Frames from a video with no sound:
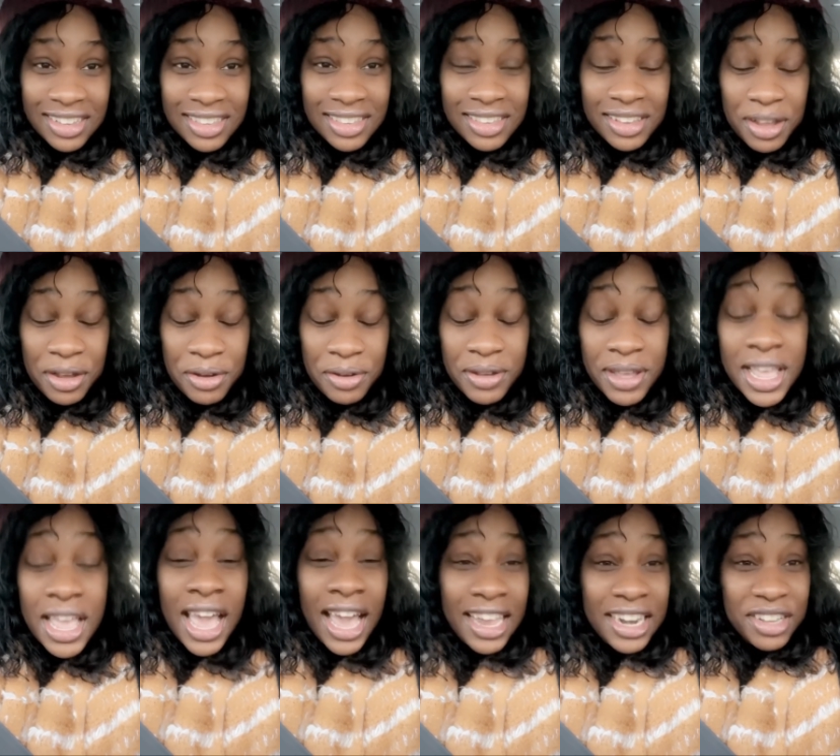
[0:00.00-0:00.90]
So
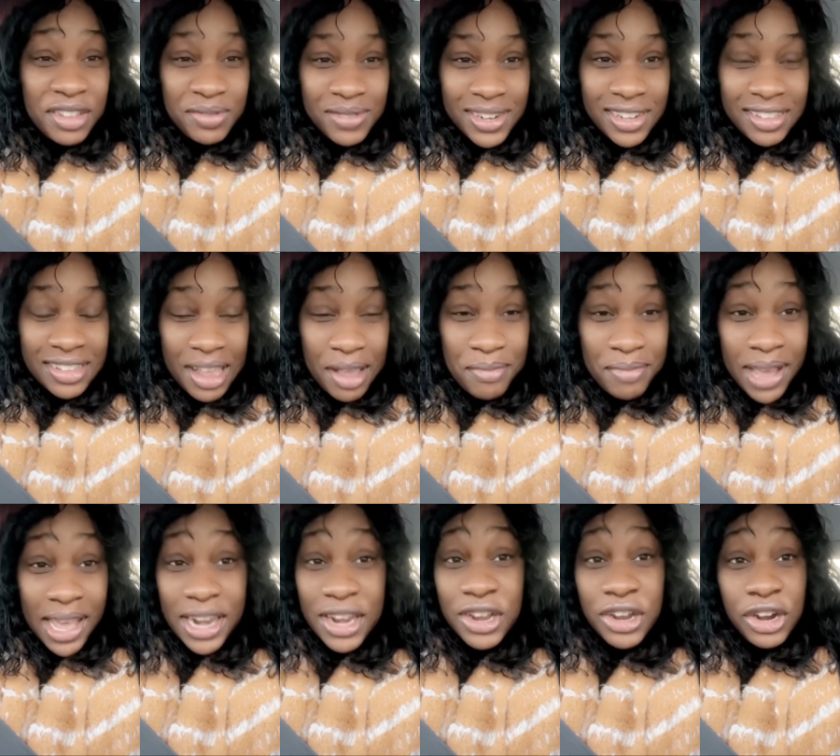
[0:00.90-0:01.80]
I just want to stop
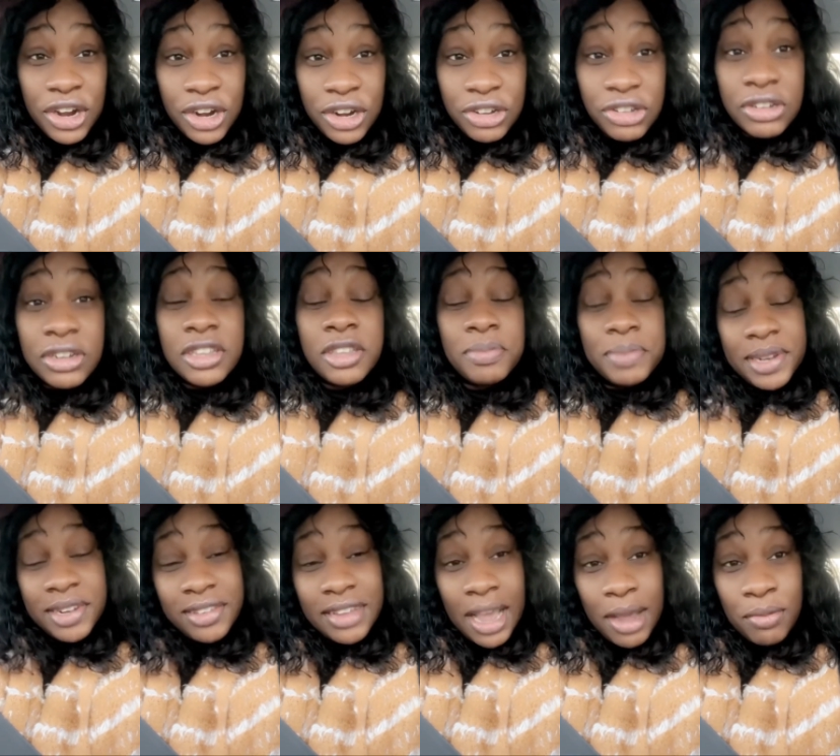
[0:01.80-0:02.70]
by to encourage you to
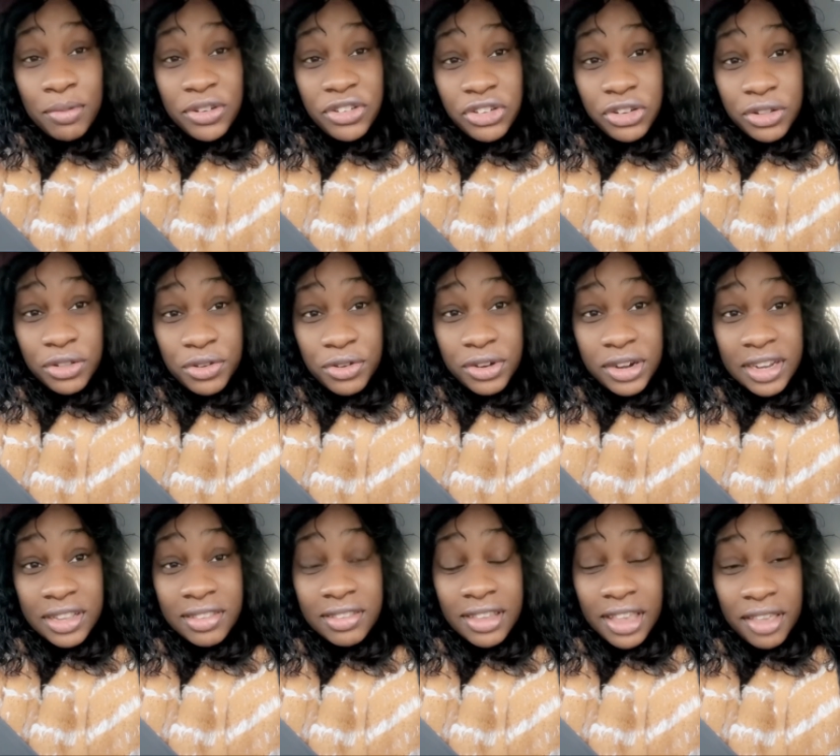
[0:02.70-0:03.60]
spend time with your Lord
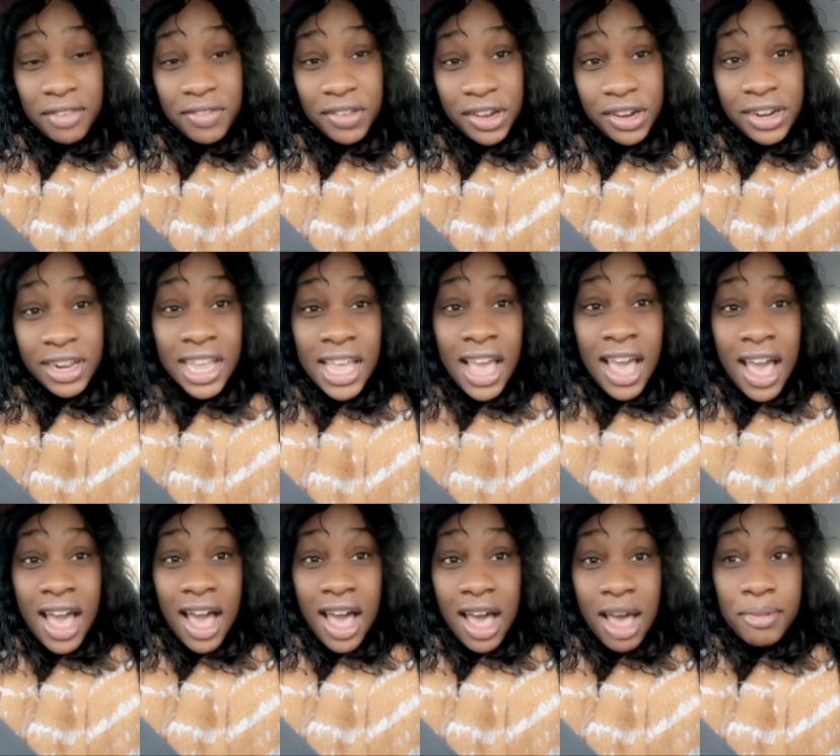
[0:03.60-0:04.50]
and Savior.
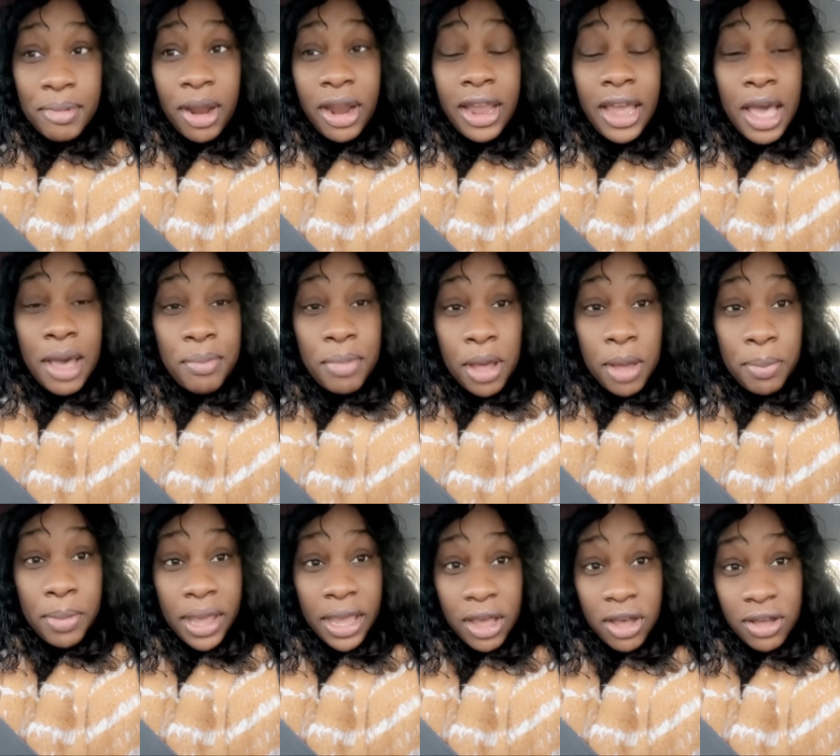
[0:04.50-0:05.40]
Alright, I'll pop
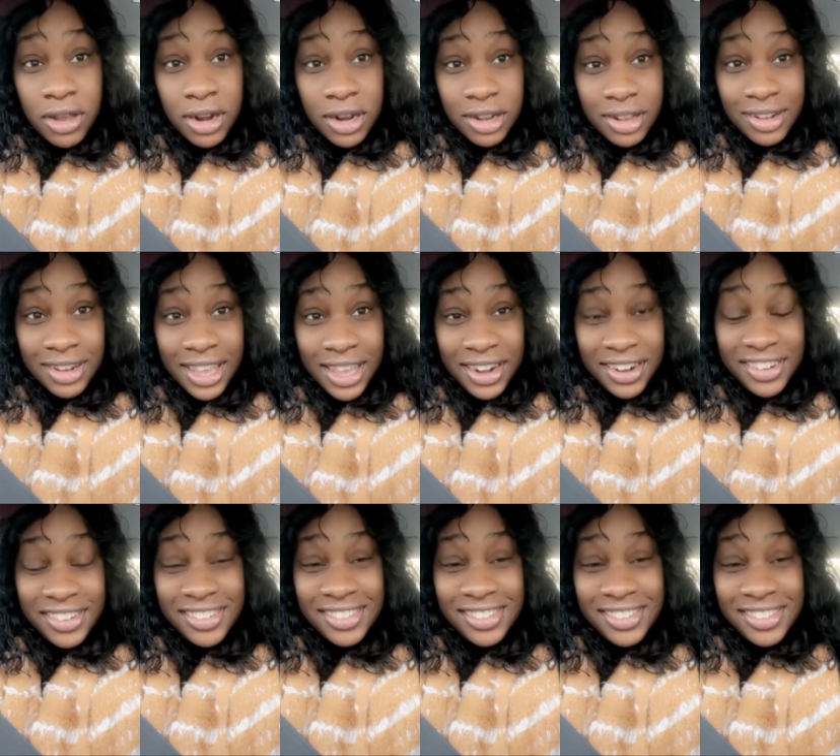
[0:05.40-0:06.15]
back on a little later.